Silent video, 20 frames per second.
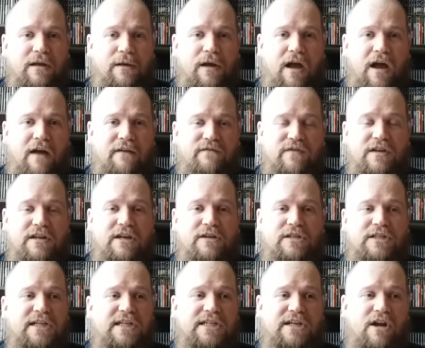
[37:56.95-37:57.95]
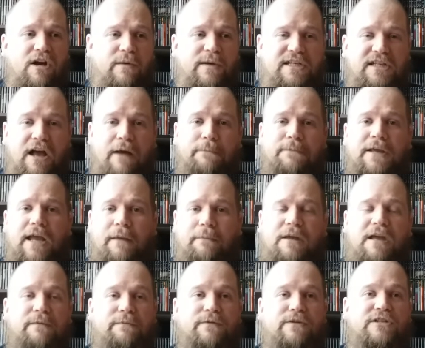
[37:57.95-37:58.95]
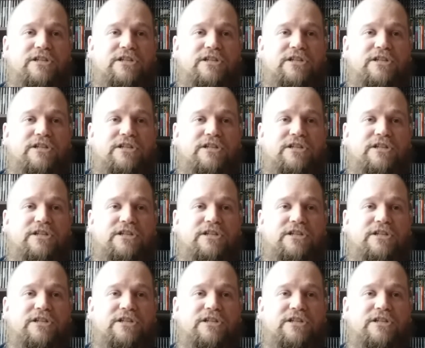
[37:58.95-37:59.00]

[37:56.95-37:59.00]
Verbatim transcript: uh, videos doesn't always update people.